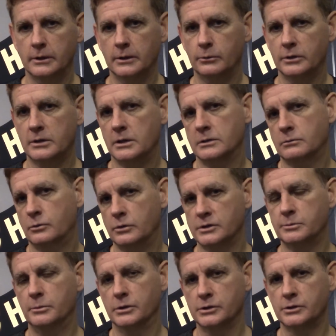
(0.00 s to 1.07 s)
Uh, with
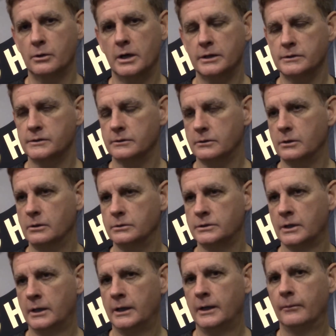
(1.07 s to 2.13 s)
Chris Bergeron as their
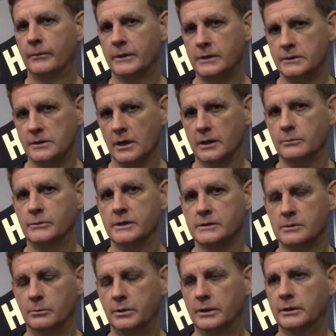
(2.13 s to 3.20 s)
coach, he's got them
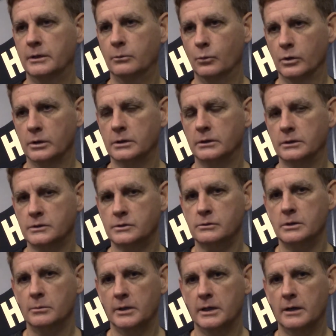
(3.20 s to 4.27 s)
disciplined and working
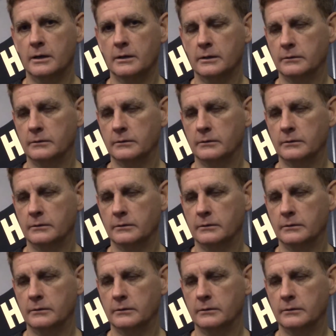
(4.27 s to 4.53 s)
extremely hard.